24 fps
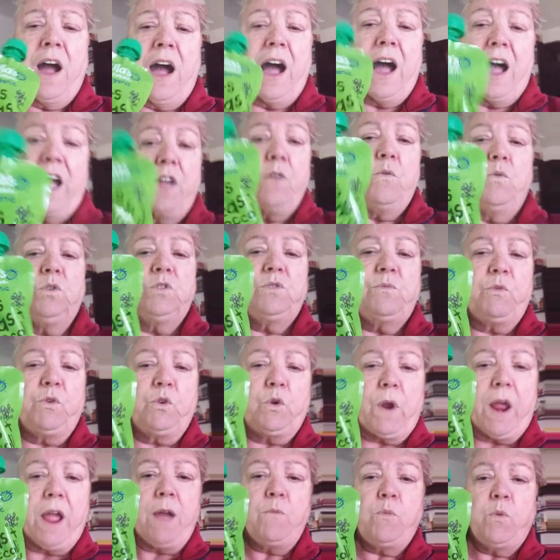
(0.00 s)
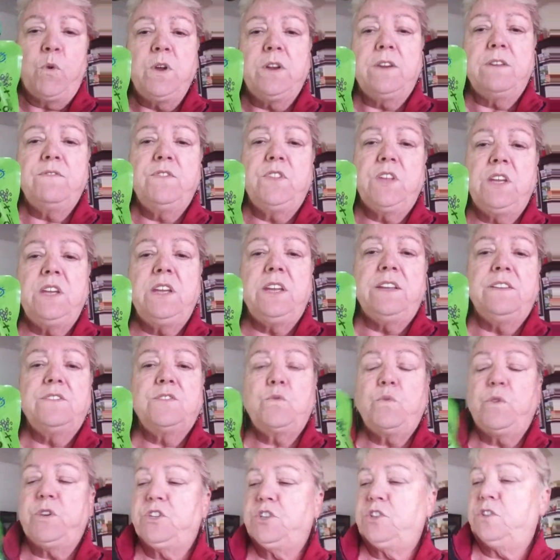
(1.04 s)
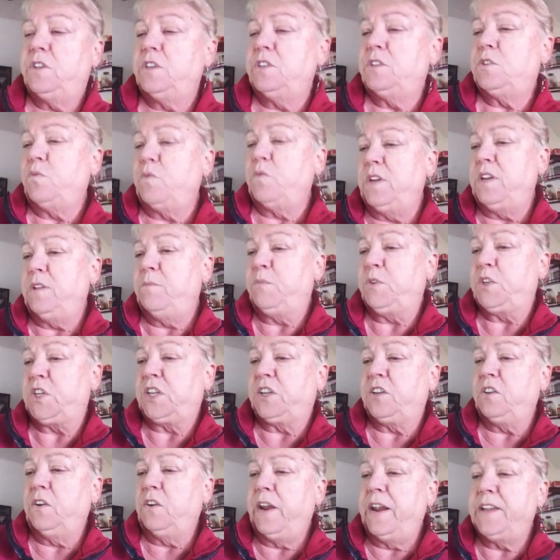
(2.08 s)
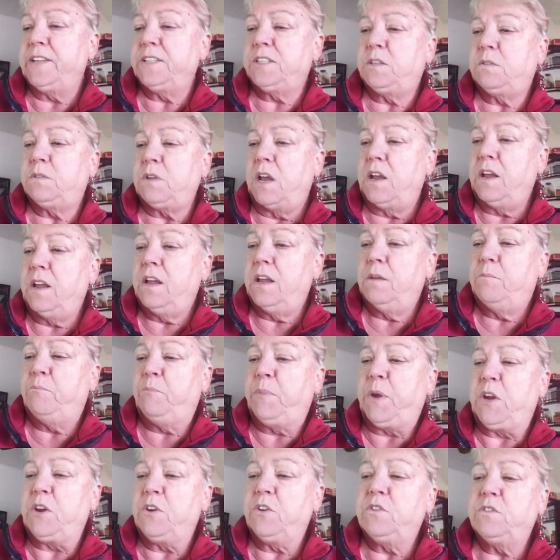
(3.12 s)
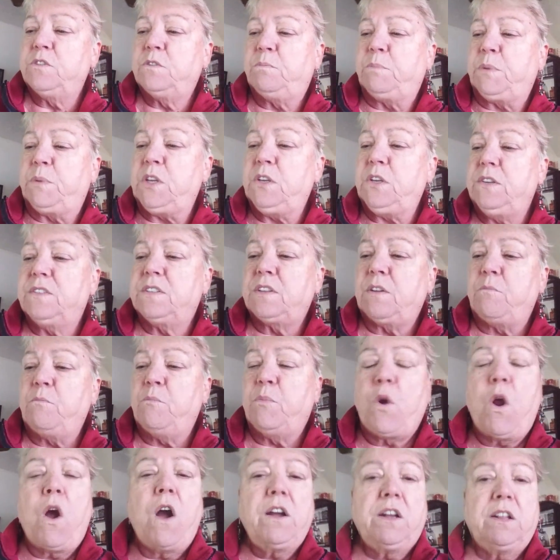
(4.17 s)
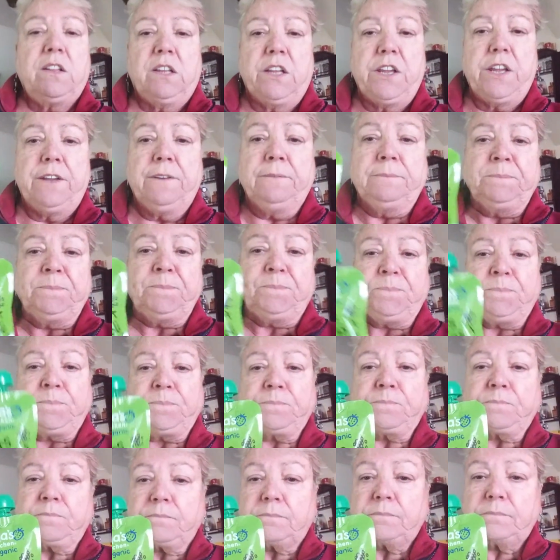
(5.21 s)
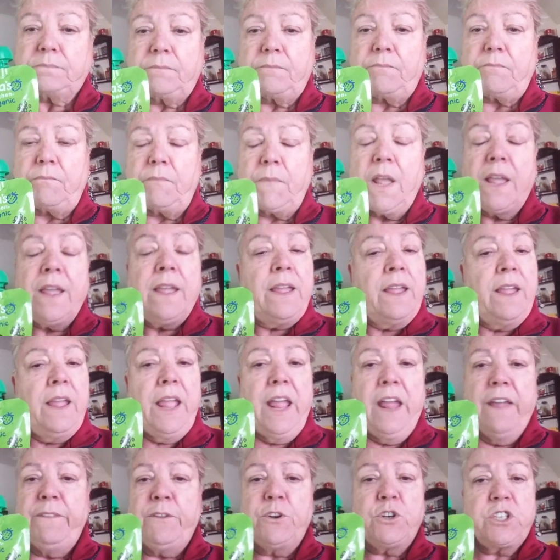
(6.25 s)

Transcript: I would grab one of these, which this one in particular has pears, peas, and broccoli. And they're